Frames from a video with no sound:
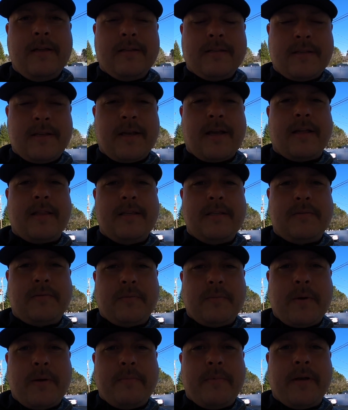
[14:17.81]
So I got these
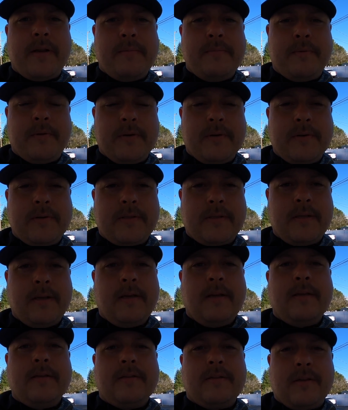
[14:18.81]
from my buddy Bruce.
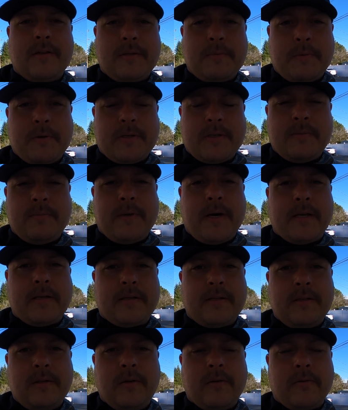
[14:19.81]
So this person
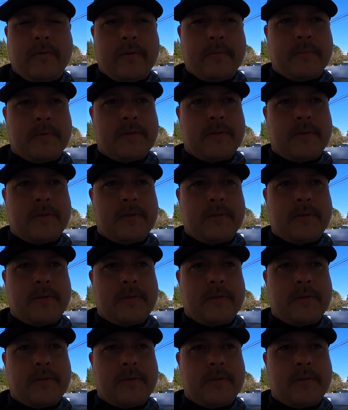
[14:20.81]
bought 2 of them.